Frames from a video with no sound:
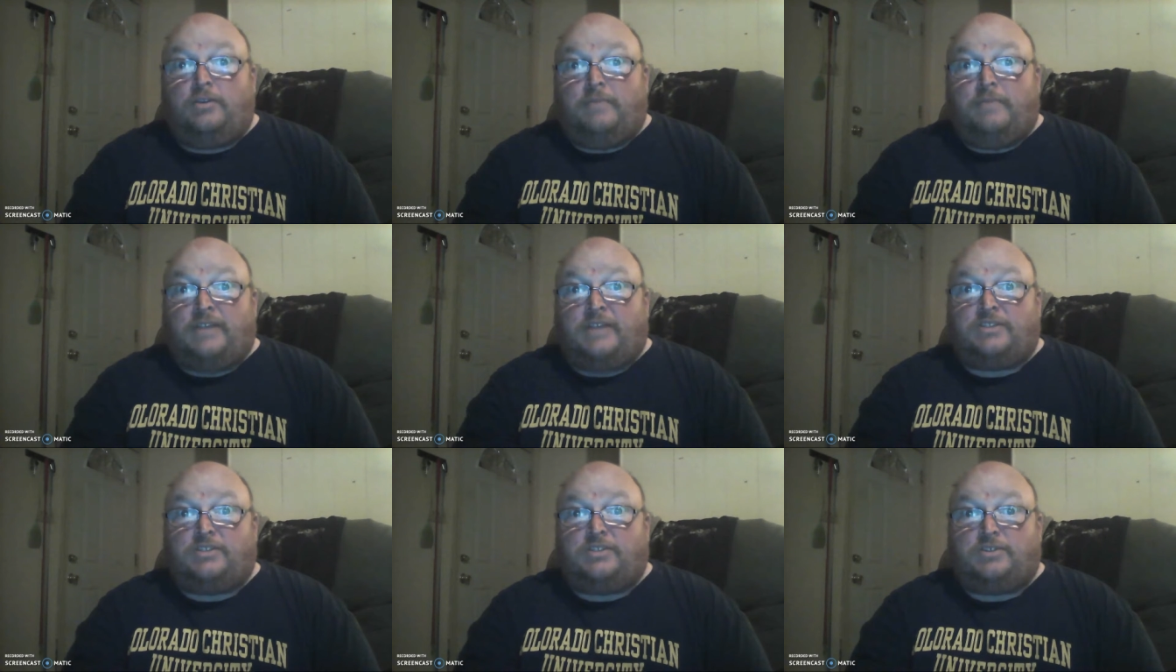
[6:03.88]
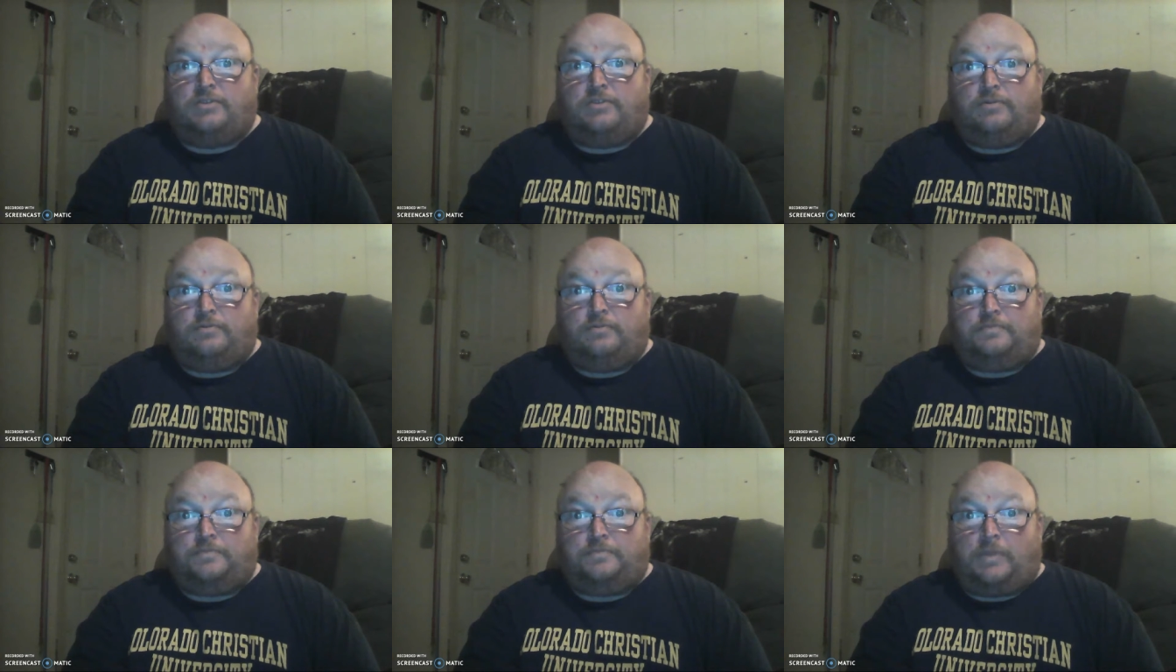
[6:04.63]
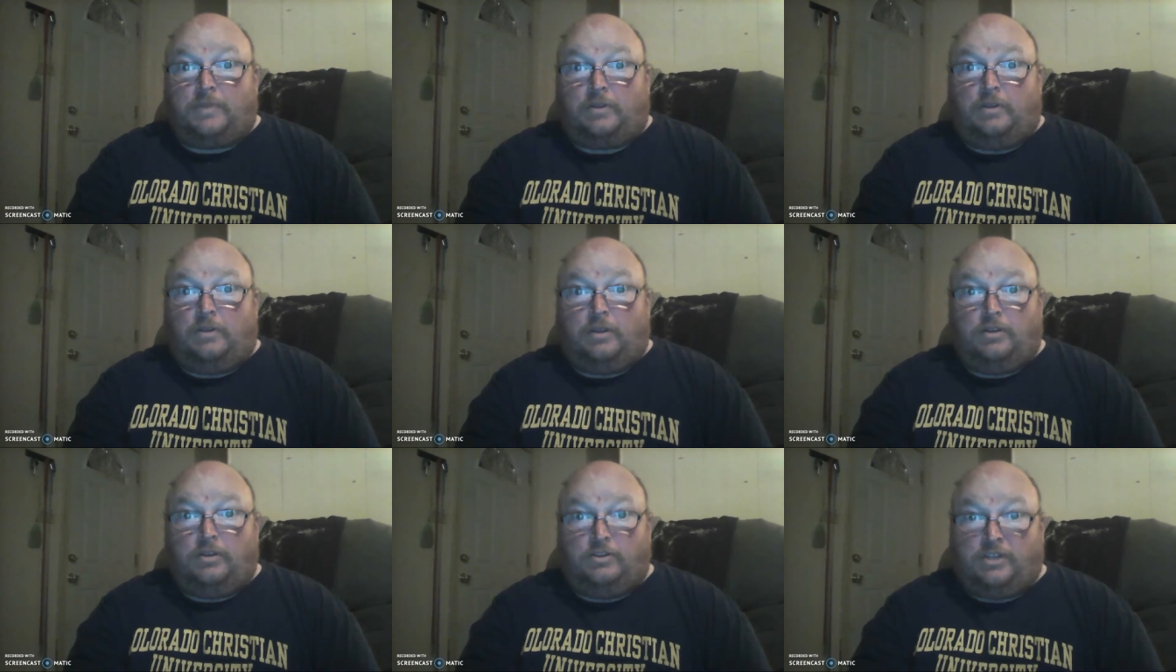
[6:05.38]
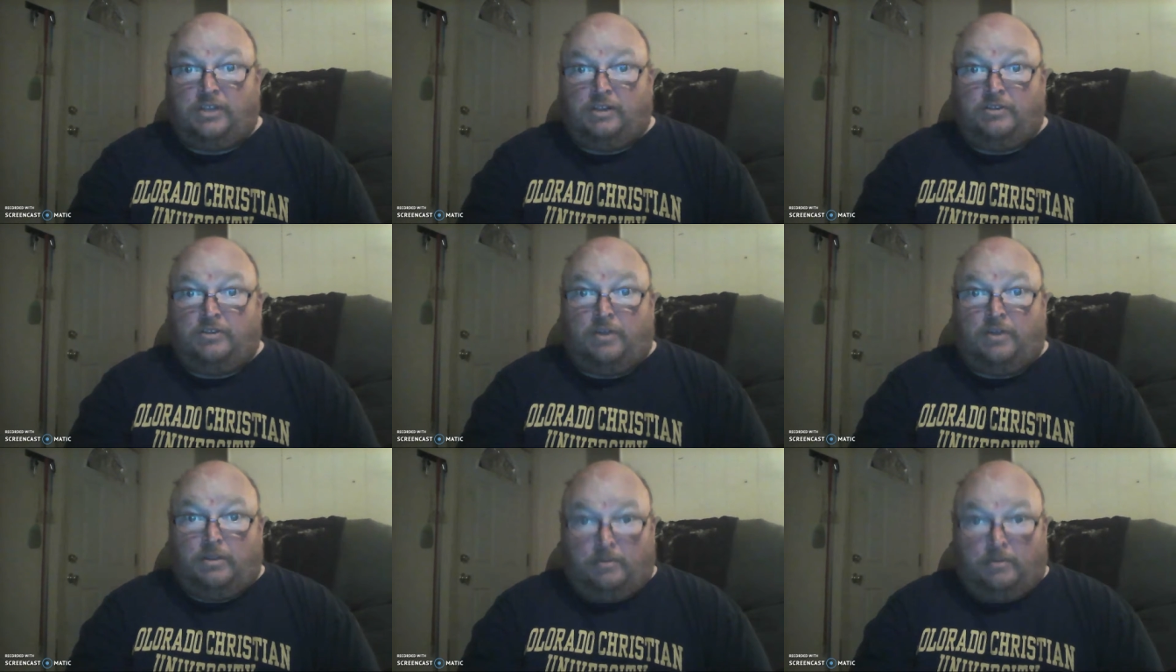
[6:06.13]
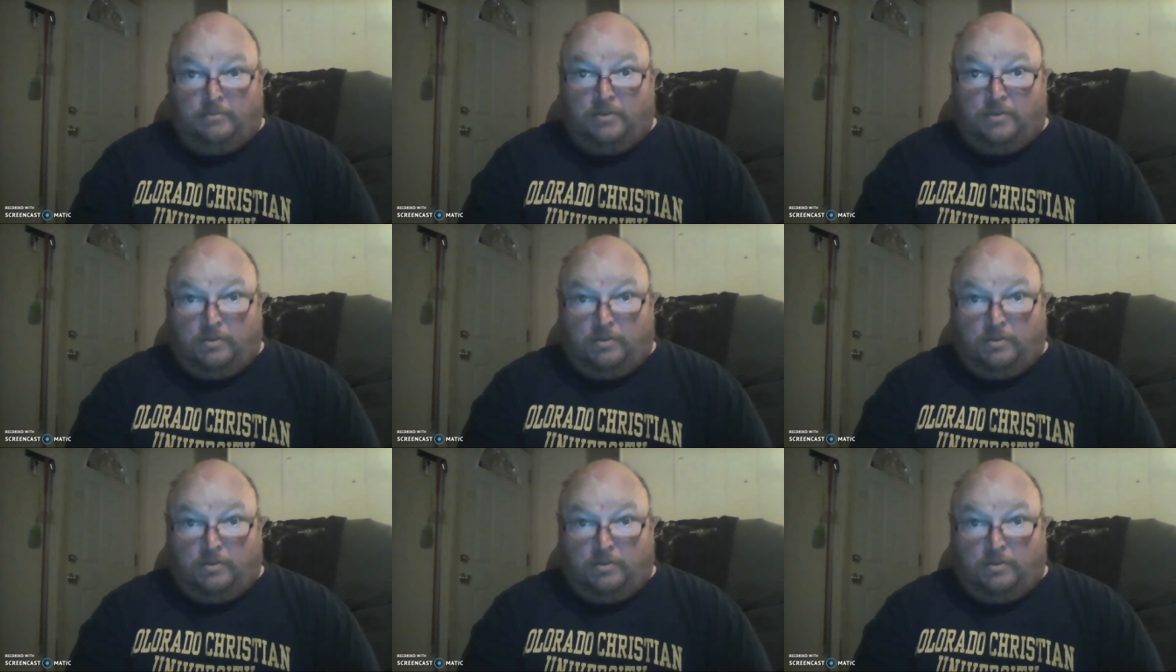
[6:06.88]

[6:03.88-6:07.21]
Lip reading: the message, you send the